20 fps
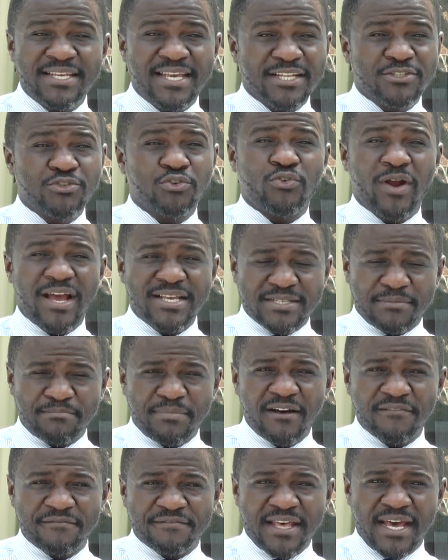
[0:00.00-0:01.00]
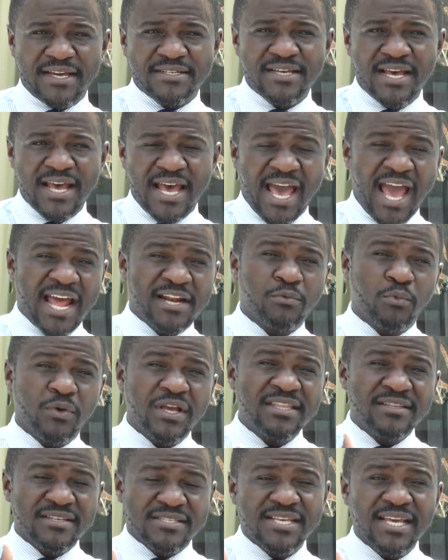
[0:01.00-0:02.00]
he had to rise above that. And
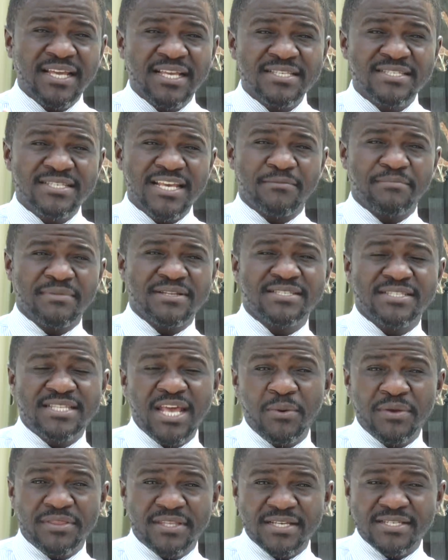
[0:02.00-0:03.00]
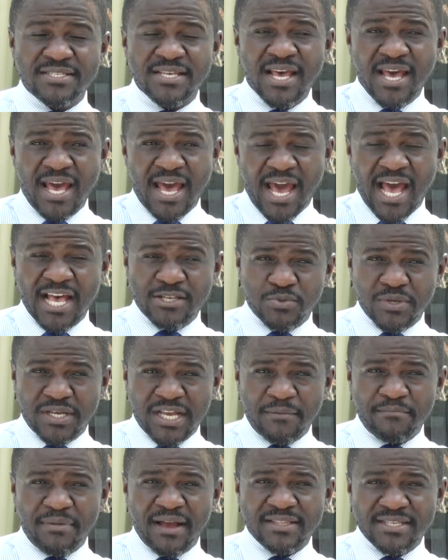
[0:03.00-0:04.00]
in the second segment, stay with us as we
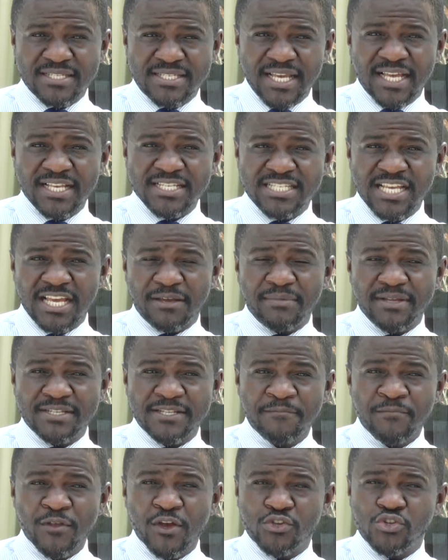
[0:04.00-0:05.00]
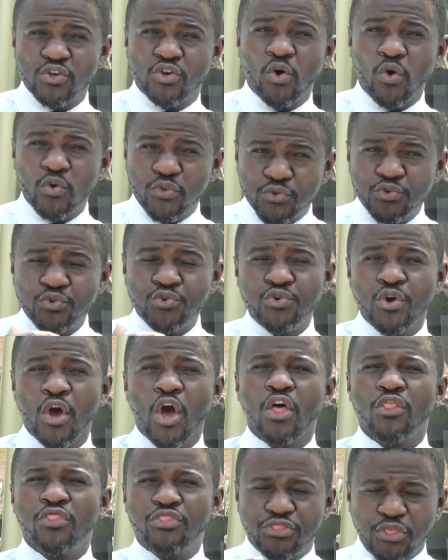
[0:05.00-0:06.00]
come back in the second segment to go through
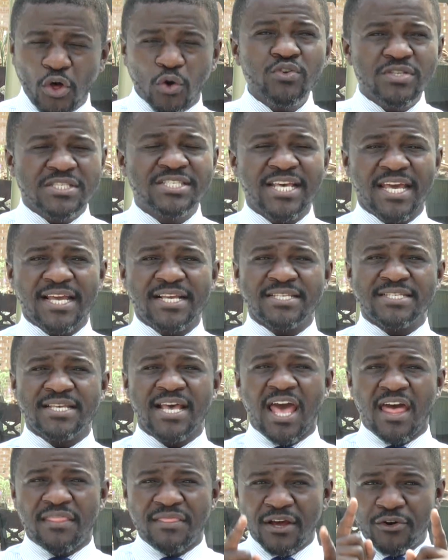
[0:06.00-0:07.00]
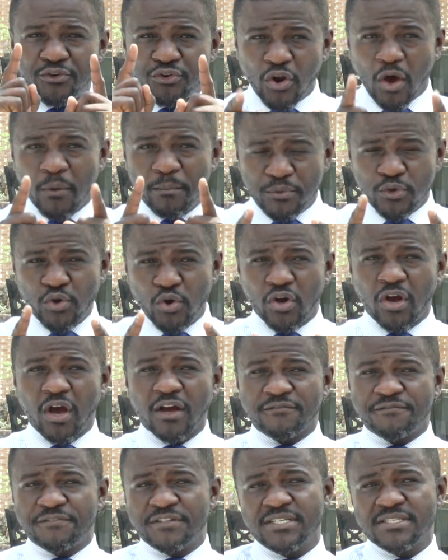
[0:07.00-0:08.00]
those things that rob your
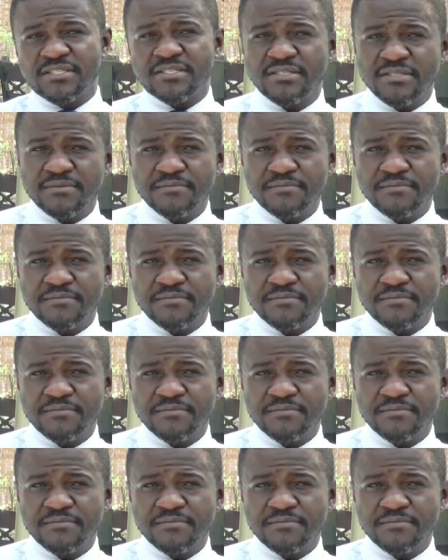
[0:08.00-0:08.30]
confidence.